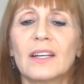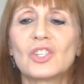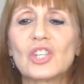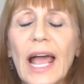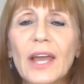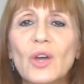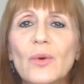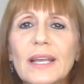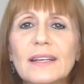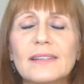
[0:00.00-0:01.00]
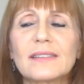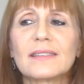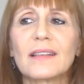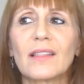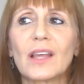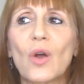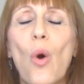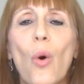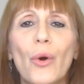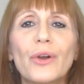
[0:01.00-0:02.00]
Shadow is the
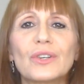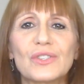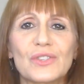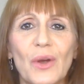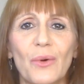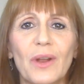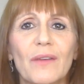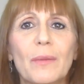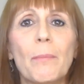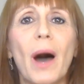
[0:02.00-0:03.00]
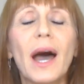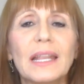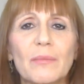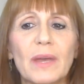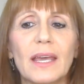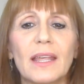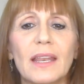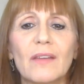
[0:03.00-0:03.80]
cornerstone of embodiment.